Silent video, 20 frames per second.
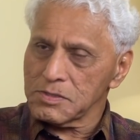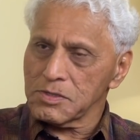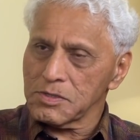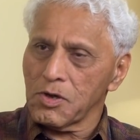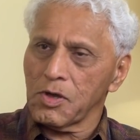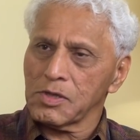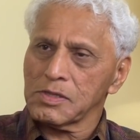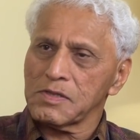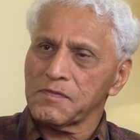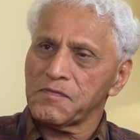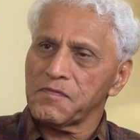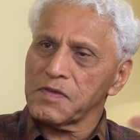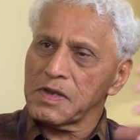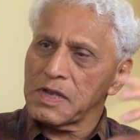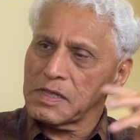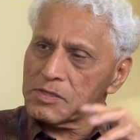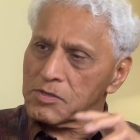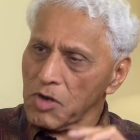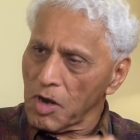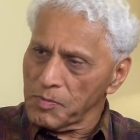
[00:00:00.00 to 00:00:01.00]
So on the
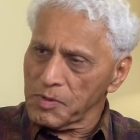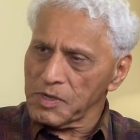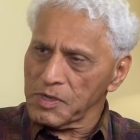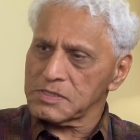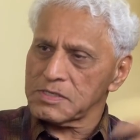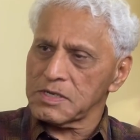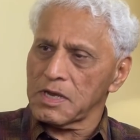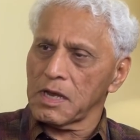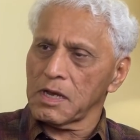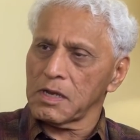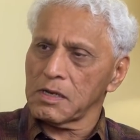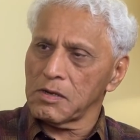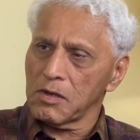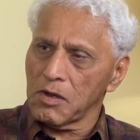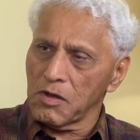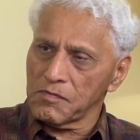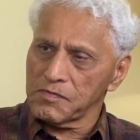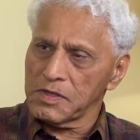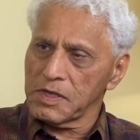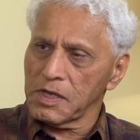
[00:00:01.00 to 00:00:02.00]
philanthropic side
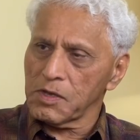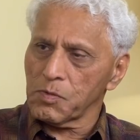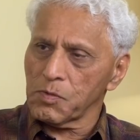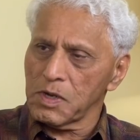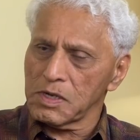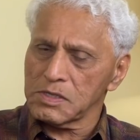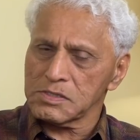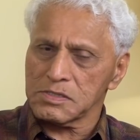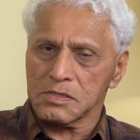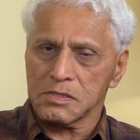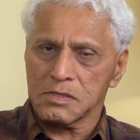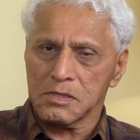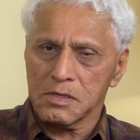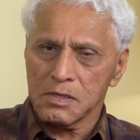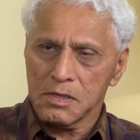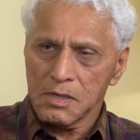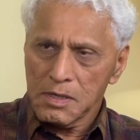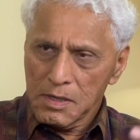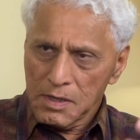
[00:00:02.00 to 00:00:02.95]
of the equation,